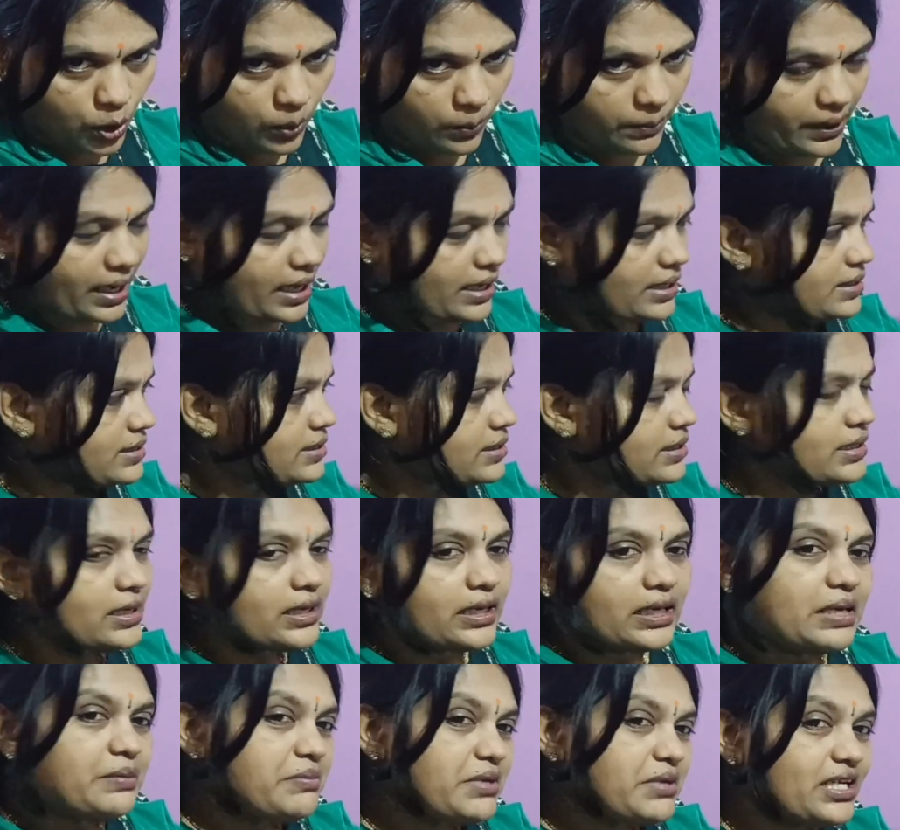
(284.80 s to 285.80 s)
plants,
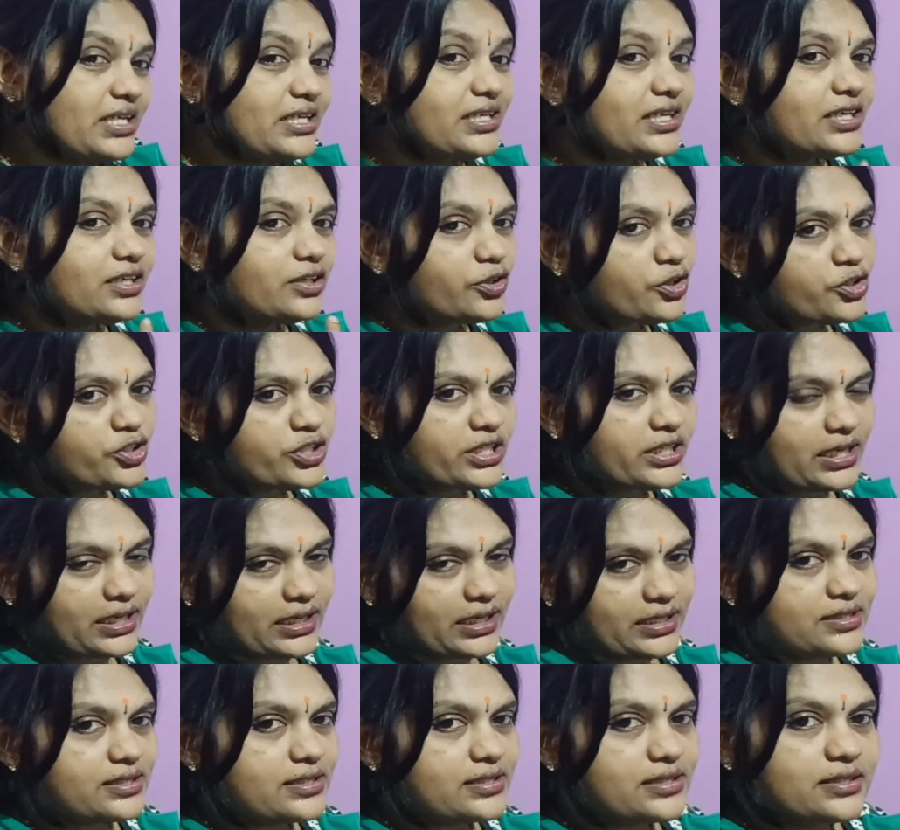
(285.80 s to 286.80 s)
immediate question
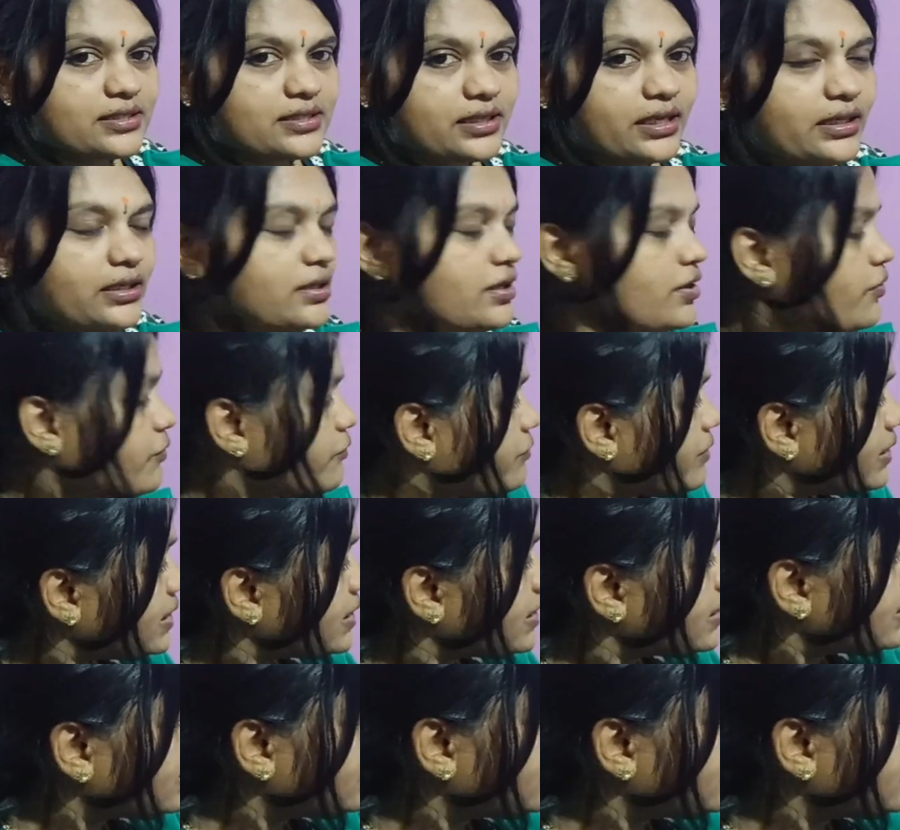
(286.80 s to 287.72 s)
arises, right? Whether